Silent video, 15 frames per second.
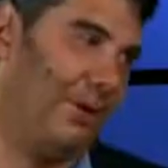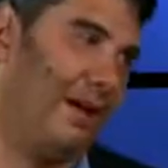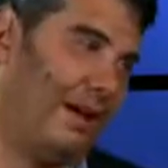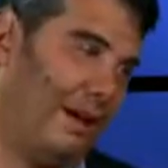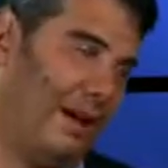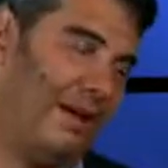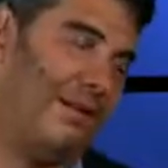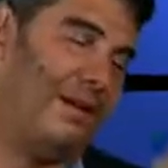all
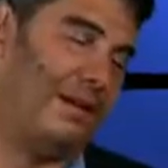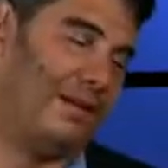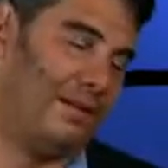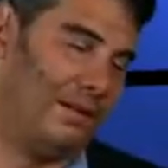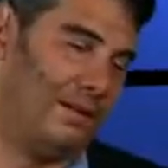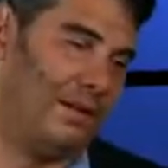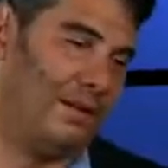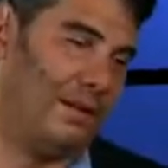right, I mean,
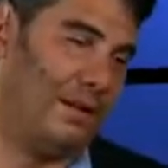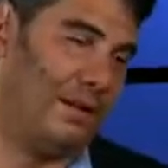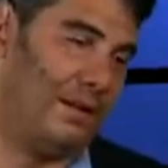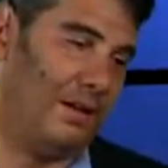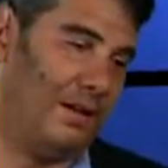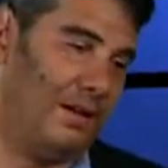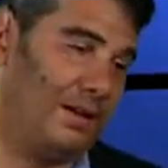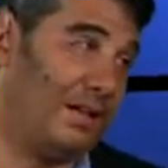uh,
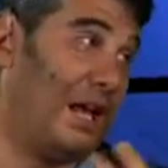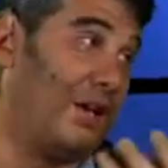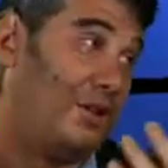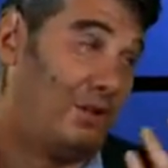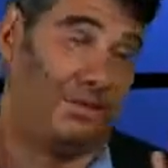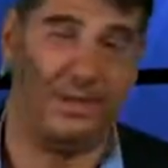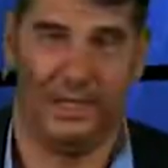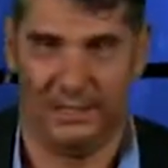it's not
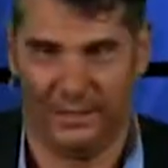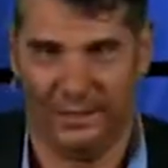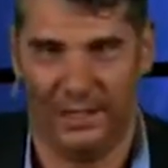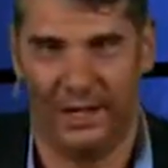just me, you